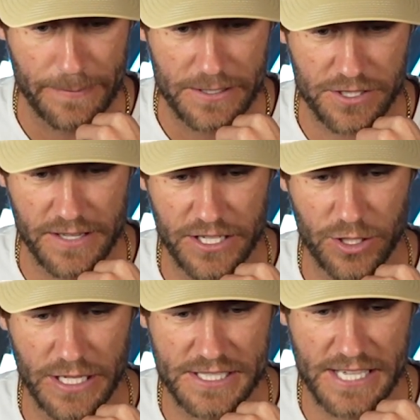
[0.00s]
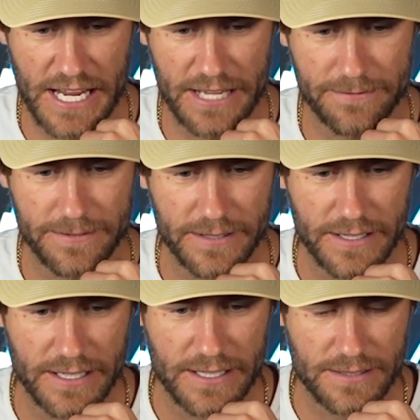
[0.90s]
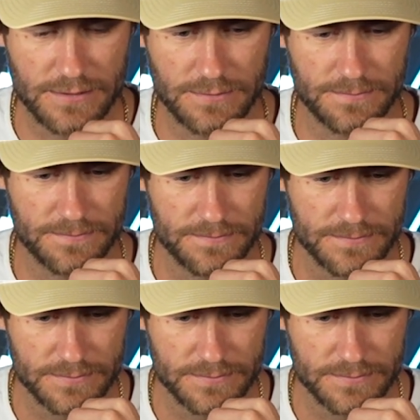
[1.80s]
So then you'd hit save, and